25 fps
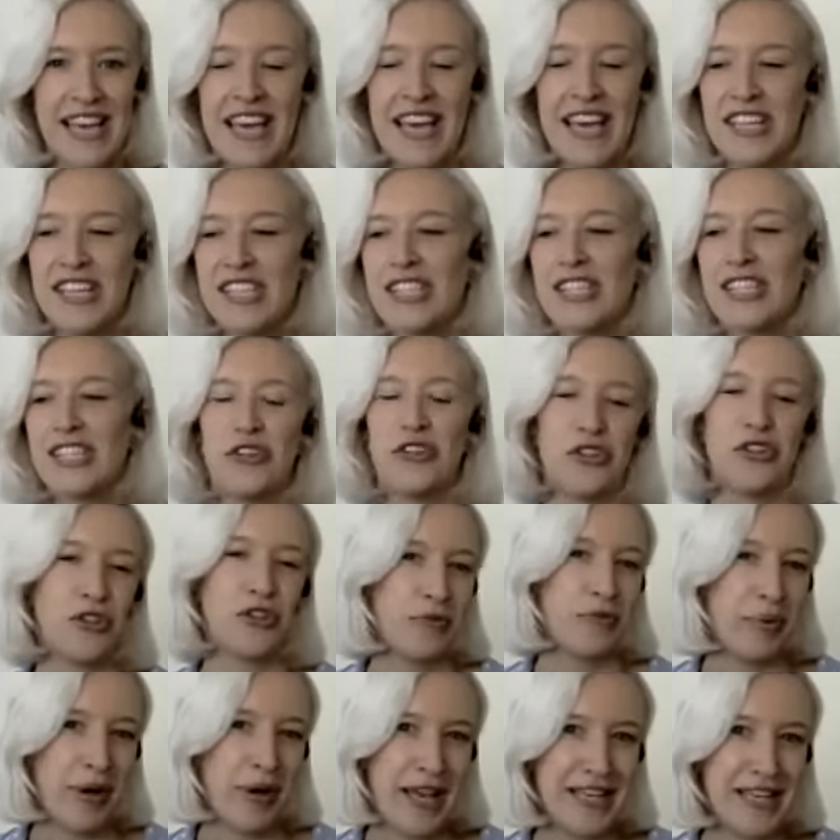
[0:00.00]
Such a
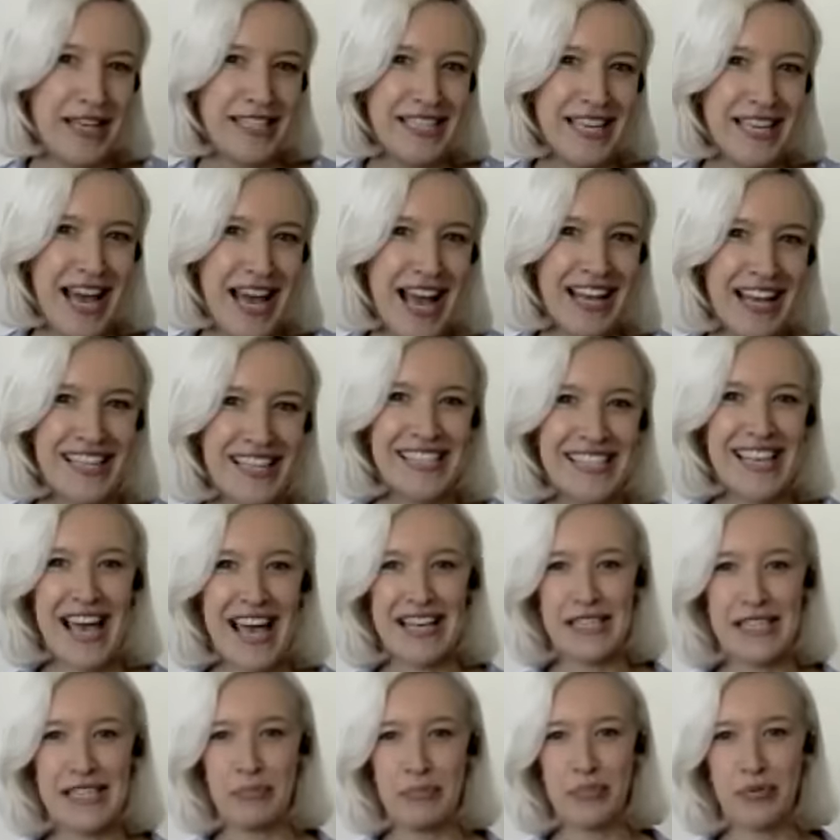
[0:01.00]
good place to
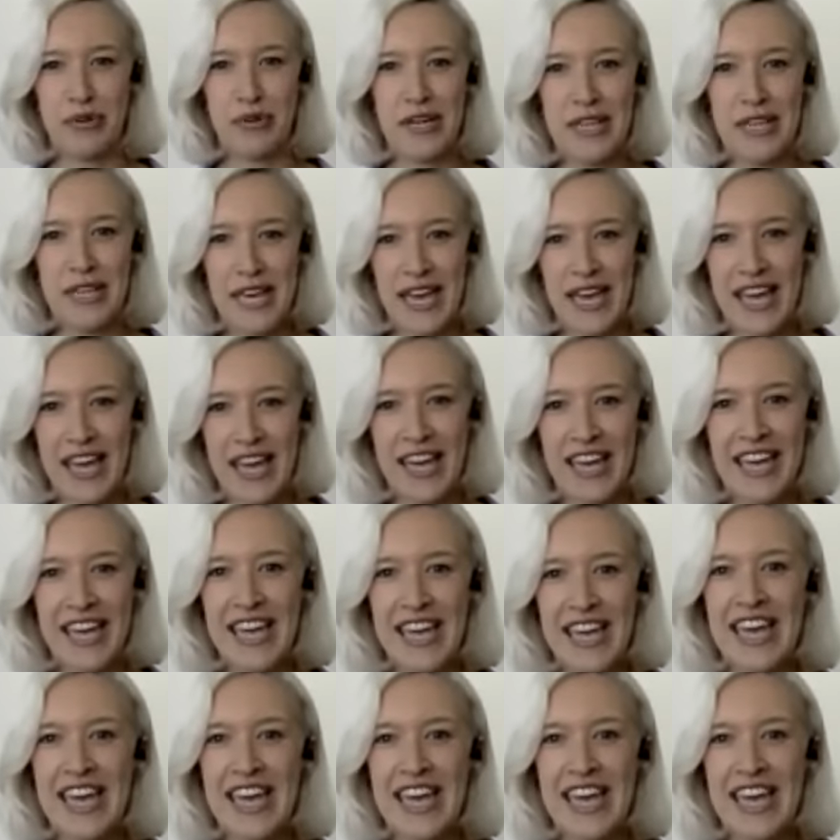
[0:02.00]
access breathing.